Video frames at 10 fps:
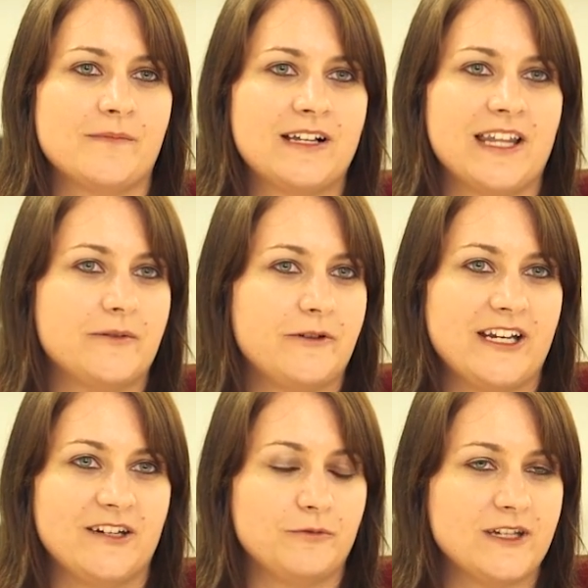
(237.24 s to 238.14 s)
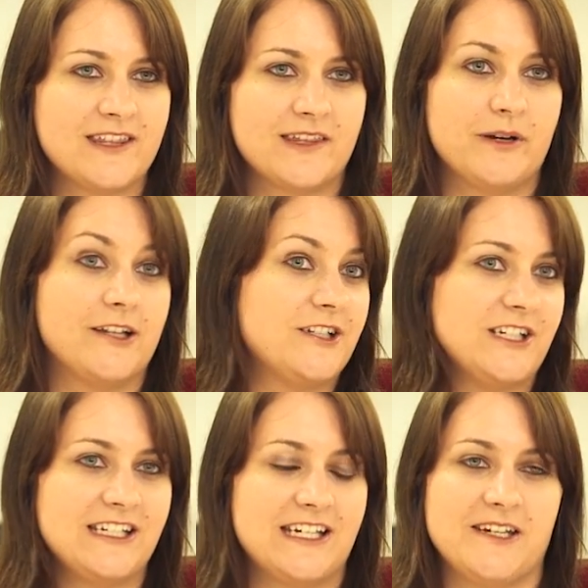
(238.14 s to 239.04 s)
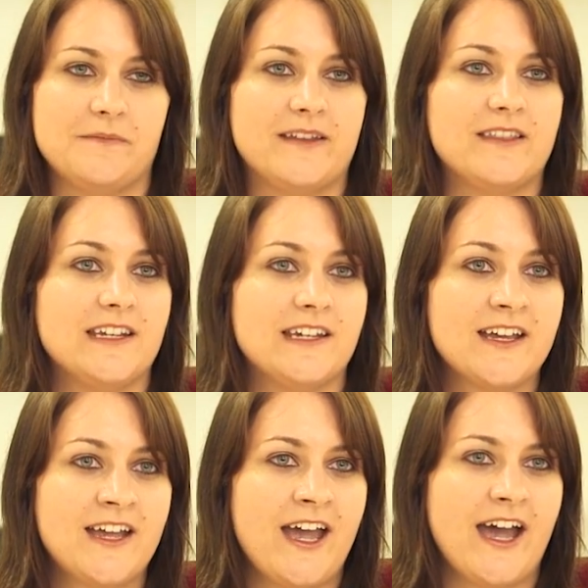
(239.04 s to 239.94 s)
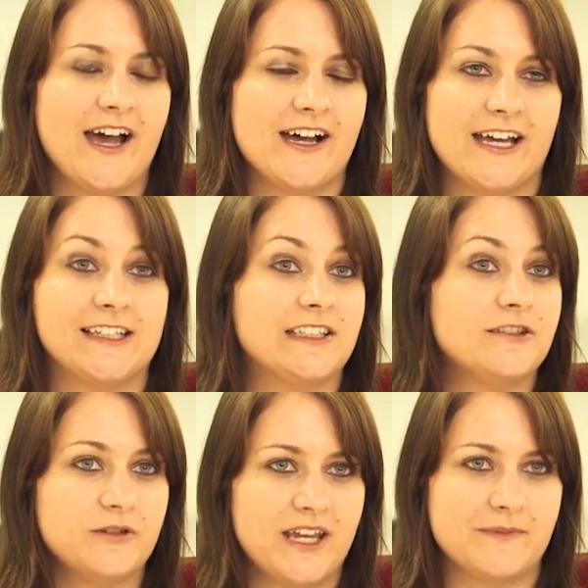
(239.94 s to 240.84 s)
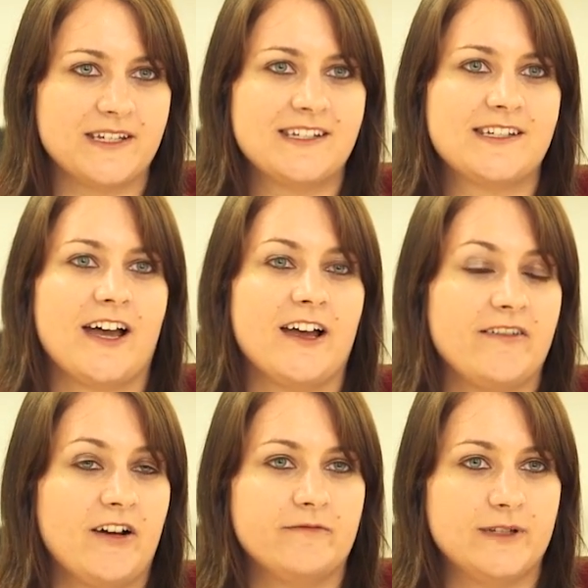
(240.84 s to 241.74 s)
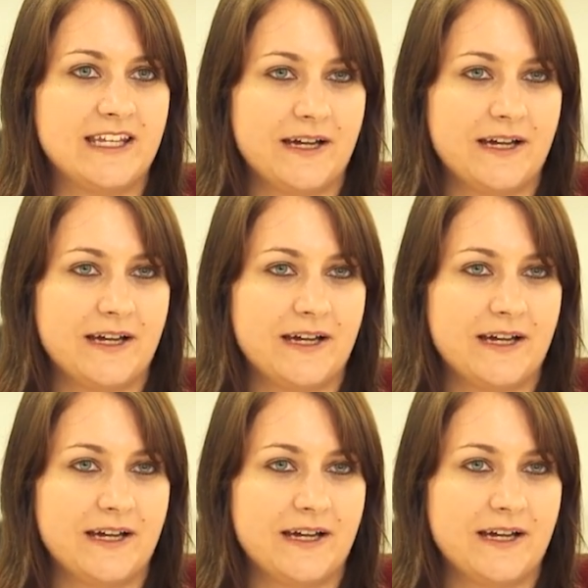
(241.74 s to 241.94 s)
collaborating with the biology team and the analytical chemists with the